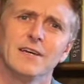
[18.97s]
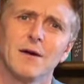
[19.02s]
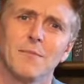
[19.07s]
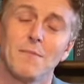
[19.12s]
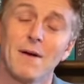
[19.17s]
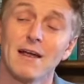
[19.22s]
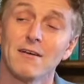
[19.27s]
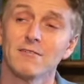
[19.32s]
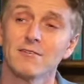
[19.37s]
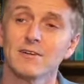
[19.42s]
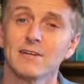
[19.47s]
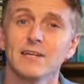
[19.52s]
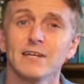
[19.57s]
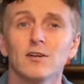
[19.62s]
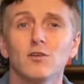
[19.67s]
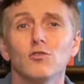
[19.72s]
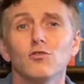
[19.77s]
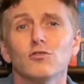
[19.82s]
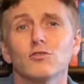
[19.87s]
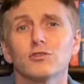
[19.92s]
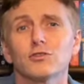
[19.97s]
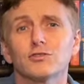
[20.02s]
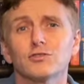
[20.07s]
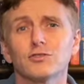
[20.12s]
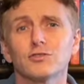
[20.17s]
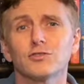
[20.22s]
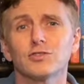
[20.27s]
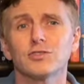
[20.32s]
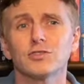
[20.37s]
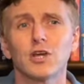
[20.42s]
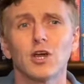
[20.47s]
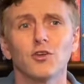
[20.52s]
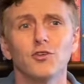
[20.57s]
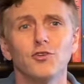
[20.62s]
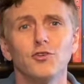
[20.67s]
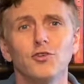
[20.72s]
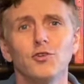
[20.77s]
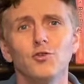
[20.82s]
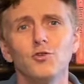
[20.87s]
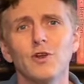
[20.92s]
Apparently, orchestras
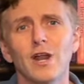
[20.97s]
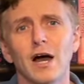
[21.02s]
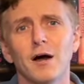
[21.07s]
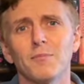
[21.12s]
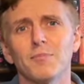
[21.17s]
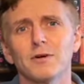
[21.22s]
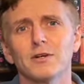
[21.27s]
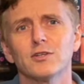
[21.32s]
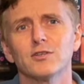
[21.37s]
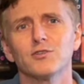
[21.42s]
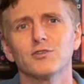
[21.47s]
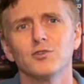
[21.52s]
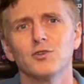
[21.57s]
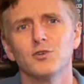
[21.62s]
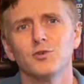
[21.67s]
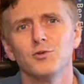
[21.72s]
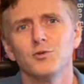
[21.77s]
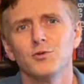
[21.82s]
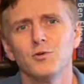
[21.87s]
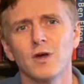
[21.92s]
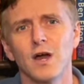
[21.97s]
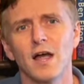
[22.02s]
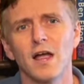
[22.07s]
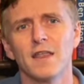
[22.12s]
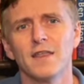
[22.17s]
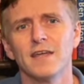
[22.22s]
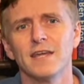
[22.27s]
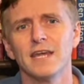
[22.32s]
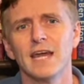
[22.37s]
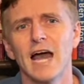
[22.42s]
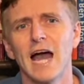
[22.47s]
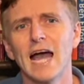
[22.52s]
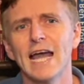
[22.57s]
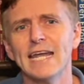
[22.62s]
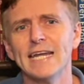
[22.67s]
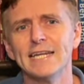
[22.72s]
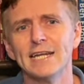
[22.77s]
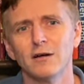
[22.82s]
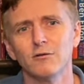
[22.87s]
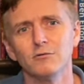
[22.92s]
tune up to the
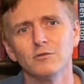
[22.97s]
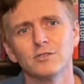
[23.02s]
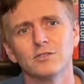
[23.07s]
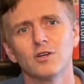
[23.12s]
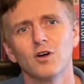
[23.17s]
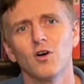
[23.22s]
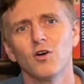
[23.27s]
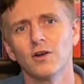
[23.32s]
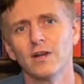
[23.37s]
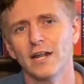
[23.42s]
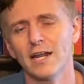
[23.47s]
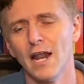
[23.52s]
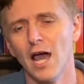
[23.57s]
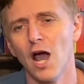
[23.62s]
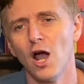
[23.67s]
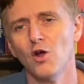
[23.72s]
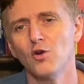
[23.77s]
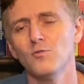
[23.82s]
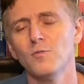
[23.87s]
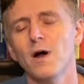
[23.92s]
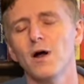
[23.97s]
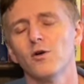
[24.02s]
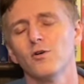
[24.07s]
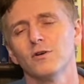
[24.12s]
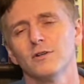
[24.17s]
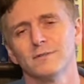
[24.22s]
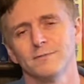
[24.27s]
A note on an oboe.